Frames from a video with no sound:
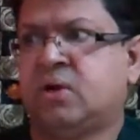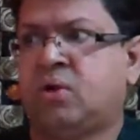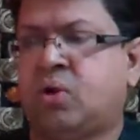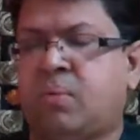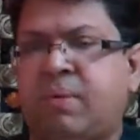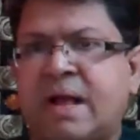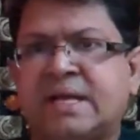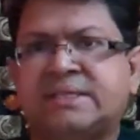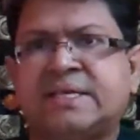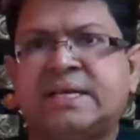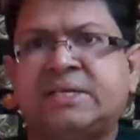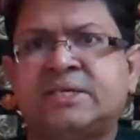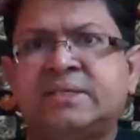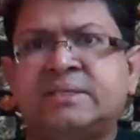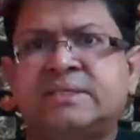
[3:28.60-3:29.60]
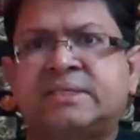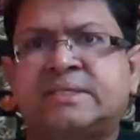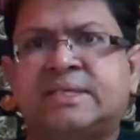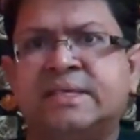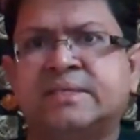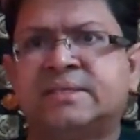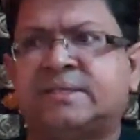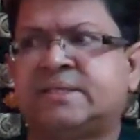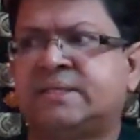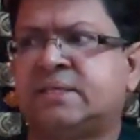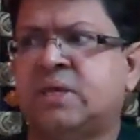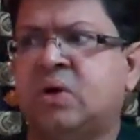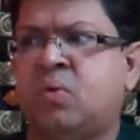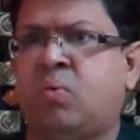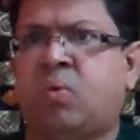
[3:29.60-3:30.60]
Globalization since
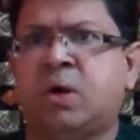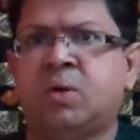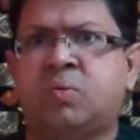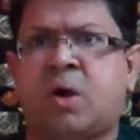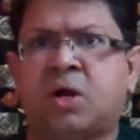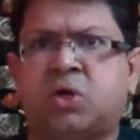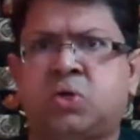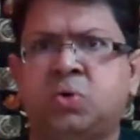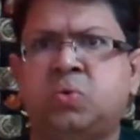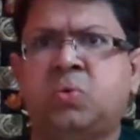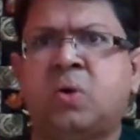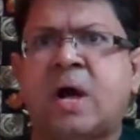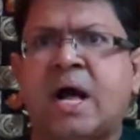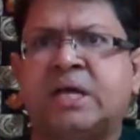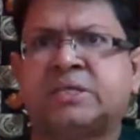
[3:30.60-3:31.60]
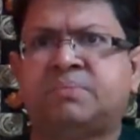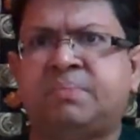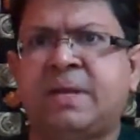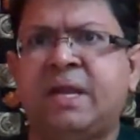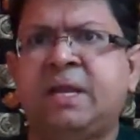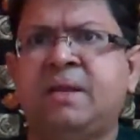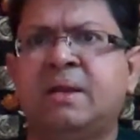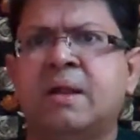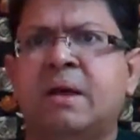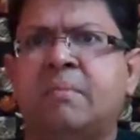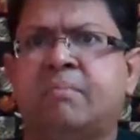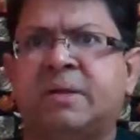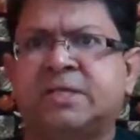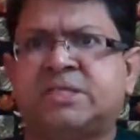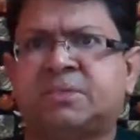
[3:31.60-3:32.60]
World War II has been
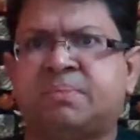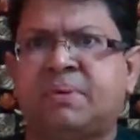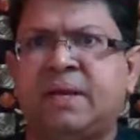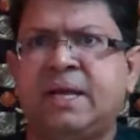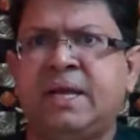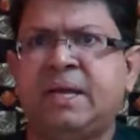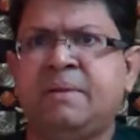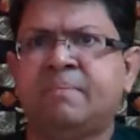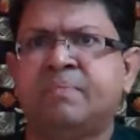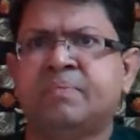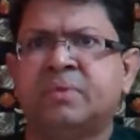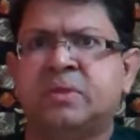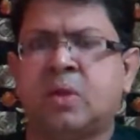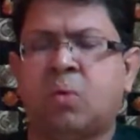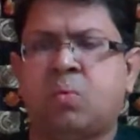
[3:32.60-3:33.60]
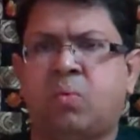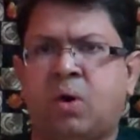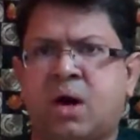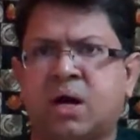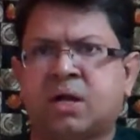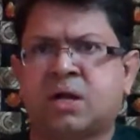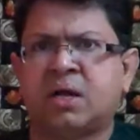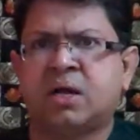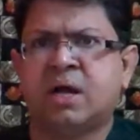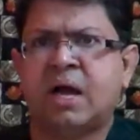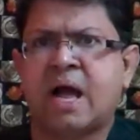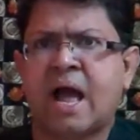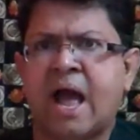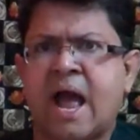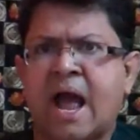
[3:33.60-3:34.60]
principally the work
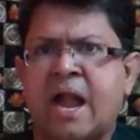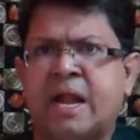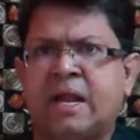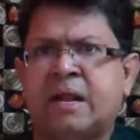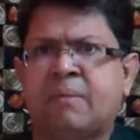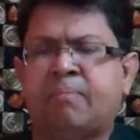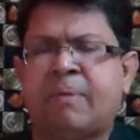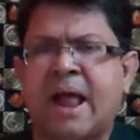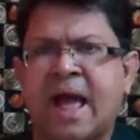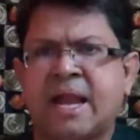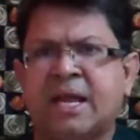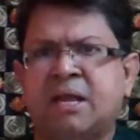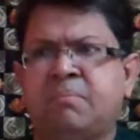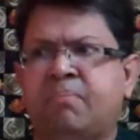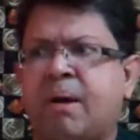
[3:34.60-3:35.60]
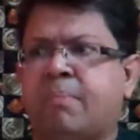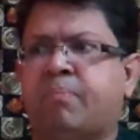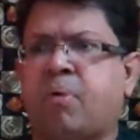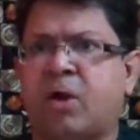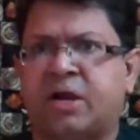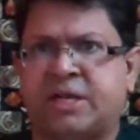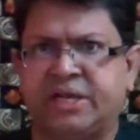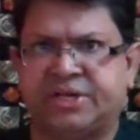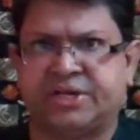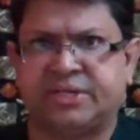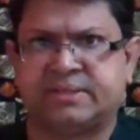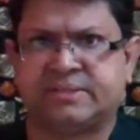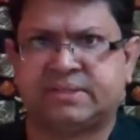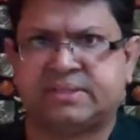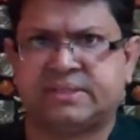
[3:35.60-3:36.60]
and the planning by
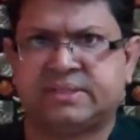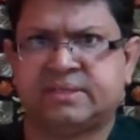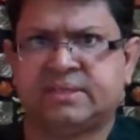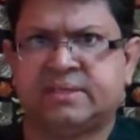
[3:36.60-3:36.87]
politicians.